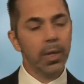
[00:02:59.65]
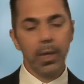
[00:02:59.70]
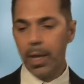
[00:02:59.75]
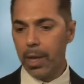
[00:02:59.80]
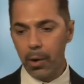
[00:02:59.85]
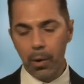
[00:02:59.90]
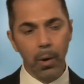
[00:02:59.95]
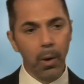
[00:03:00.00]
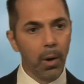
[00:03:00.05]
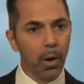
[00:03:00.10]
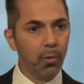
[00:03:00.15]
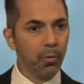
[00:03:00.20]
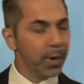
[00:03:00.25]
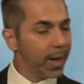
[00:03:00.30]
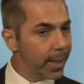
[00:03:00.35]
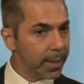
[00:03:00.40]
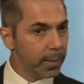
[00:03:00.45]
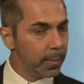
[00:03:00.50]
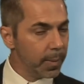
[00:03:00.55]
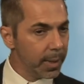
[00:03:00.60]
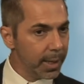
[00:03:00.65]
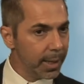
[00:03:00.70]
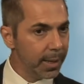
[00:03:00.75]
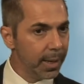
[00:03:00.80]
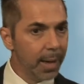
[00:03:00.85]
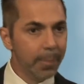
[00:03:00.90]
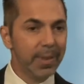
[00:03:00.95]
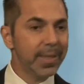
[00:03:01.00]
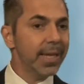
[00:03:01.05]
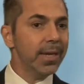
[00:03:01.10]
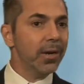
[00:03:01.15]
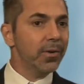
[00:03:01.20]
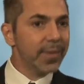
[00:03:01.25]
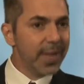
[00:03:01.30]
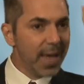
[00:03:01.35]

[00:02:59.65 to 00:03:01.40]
at all randomly, but they don't.